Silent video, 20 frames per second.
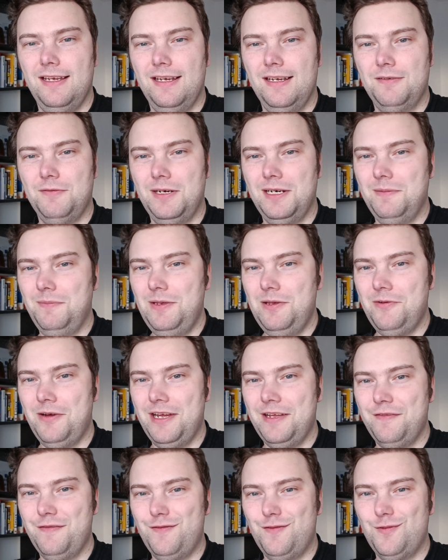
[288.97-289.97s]
Running
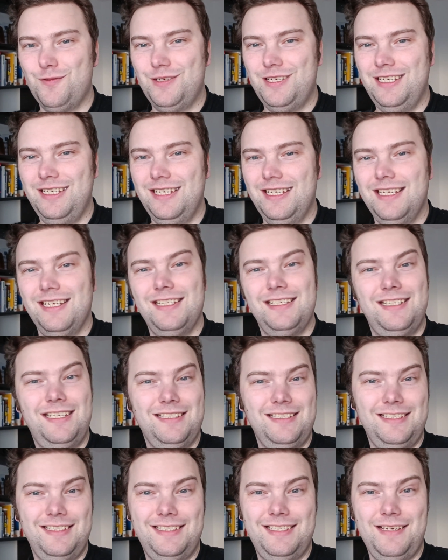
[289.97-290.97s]
MIUI 14
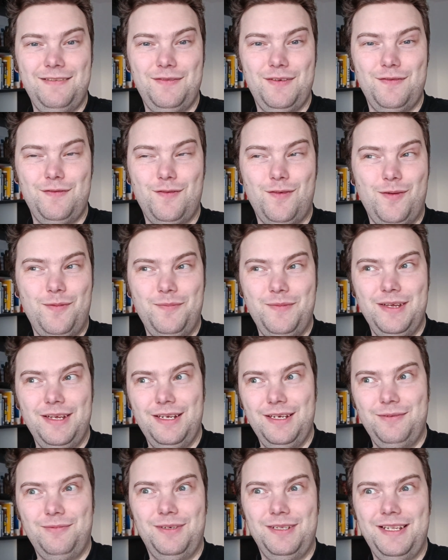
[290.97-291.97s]
doesn't suffer from
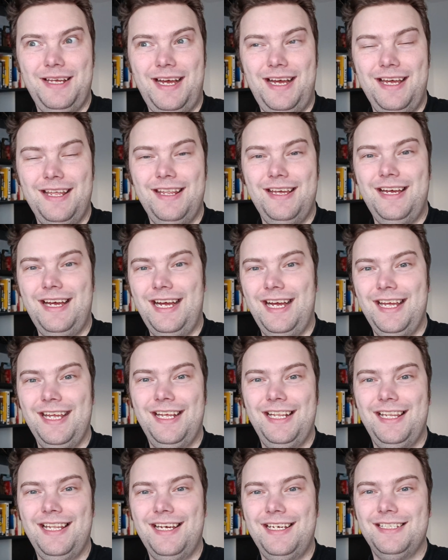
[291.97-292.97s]
what the other
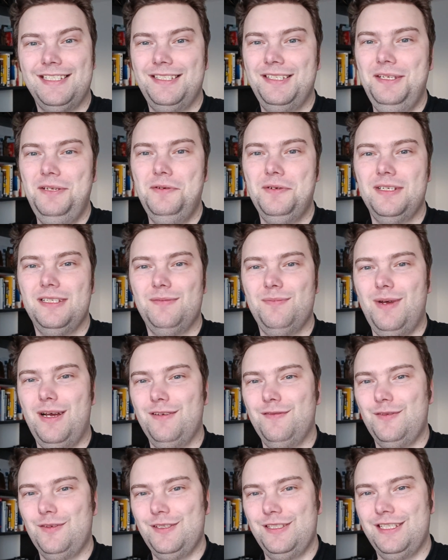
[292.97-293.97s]
high-class newer
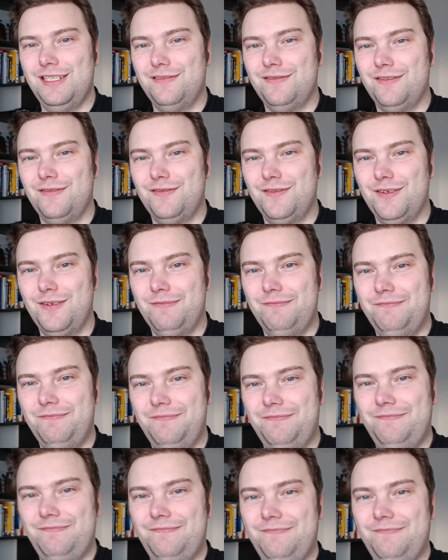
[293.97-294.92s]
smartphones suffer from.